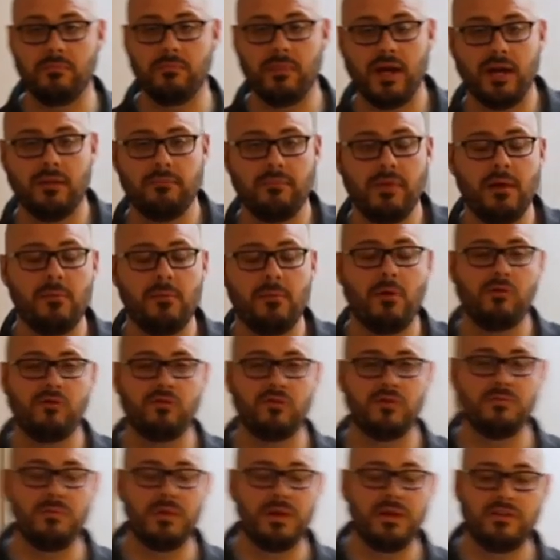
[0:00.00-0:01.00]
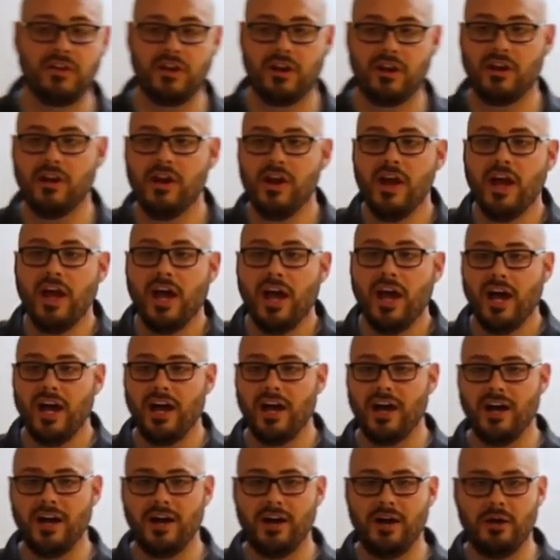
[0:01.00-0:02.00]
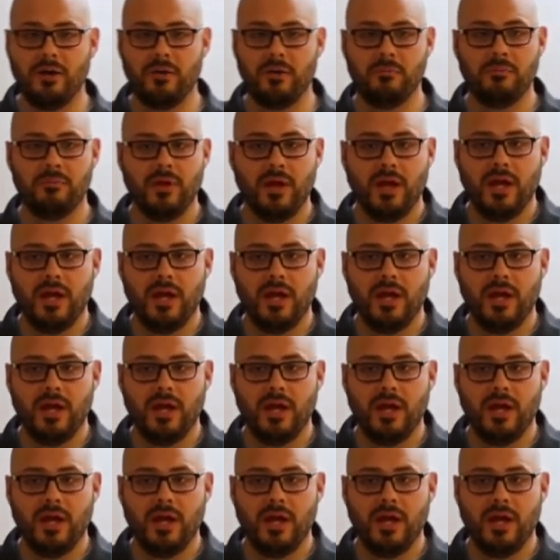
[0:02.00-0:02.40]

behind Mamaw for a minute there. Um,